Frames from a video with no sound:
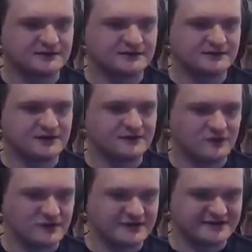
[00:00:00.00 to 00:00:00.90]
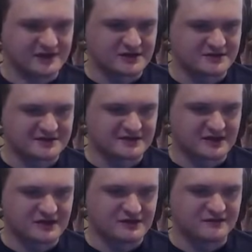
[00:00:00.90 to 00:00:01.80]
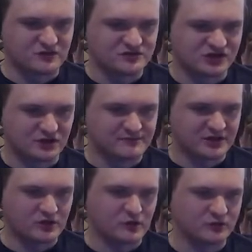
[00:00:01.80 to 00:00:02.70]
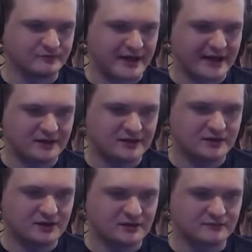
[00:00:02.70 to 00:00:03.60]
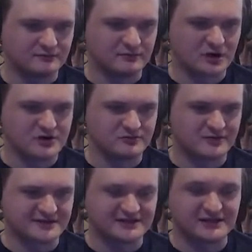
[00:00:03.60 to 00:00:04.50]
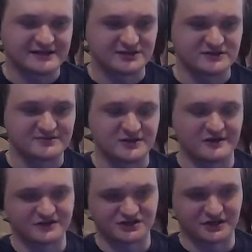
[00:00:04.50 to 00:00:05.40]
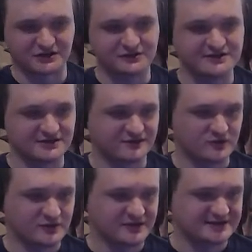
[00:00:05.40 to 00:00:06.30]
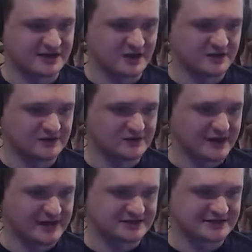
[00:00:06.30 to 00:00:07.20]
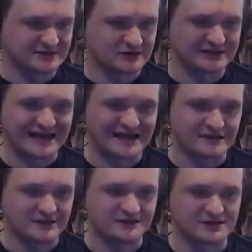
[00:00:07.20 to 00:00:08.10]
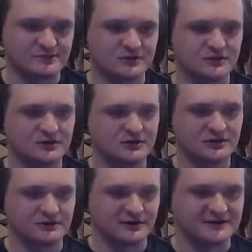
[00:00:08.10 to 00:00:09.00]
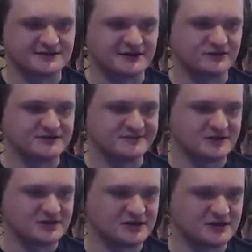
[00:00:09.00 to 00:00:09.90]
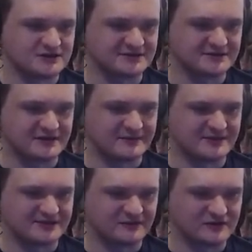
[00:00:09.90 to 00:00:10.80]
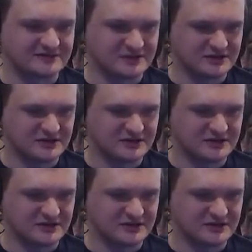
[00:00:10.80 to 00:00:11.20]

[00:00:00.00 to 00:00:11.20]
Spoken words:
If you're really scared, there's a thing, if you jump and hold back, Mario basically has no speed on the shell. So if you're really scared, you can do that and just start lining things up. Right, so I have no speed here, just give myself no speed,